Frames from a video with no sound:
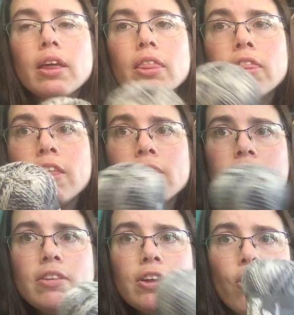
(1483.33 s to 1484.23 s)
This
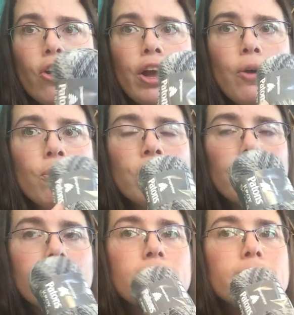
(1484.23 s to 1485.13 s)
is the yarn I
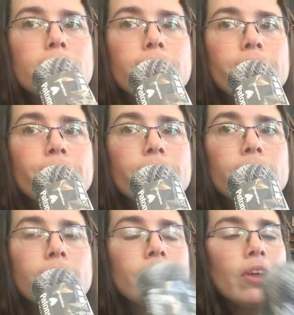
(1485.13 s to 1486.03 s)
ordered,
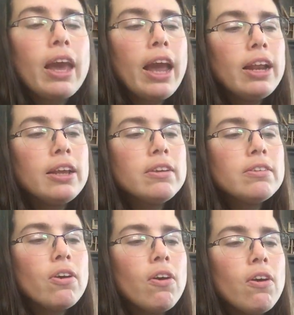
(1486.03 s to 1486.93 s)
and it is
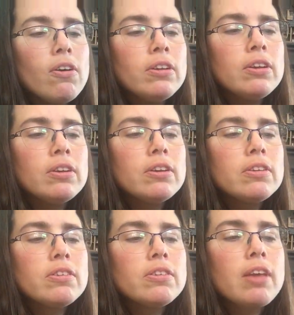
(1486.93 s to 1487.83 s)
called
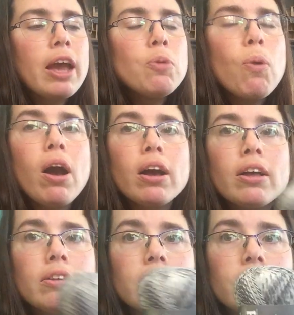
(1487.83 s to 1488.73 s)
Sidewalk
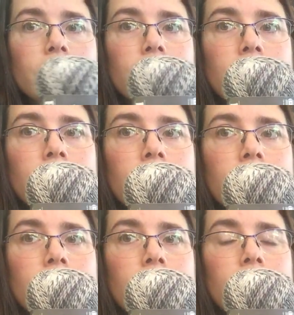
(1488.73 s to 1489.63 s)
Colors.
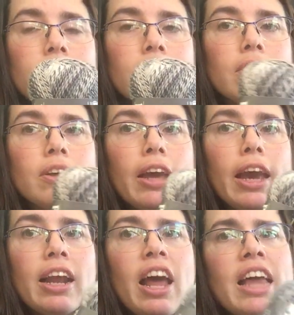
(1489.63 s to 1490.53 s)

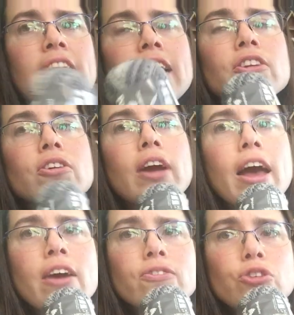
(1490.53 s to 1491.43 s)
And I like to
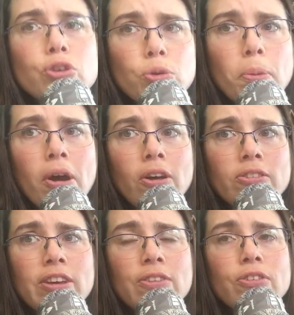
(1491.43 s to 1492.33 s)
have 2
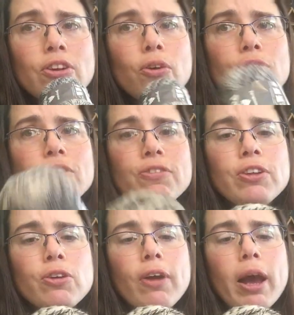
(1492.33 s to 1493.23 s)
balls, even though
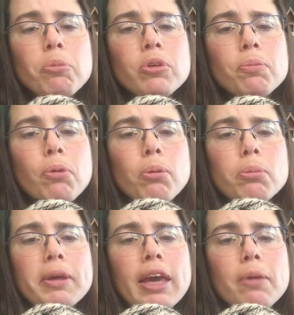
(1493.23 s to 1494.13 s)
50 grams could
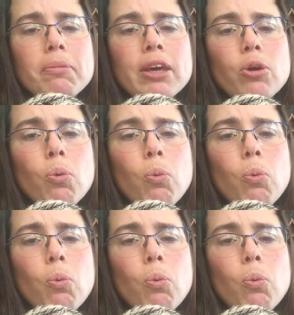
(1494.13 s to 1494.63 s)
probably get me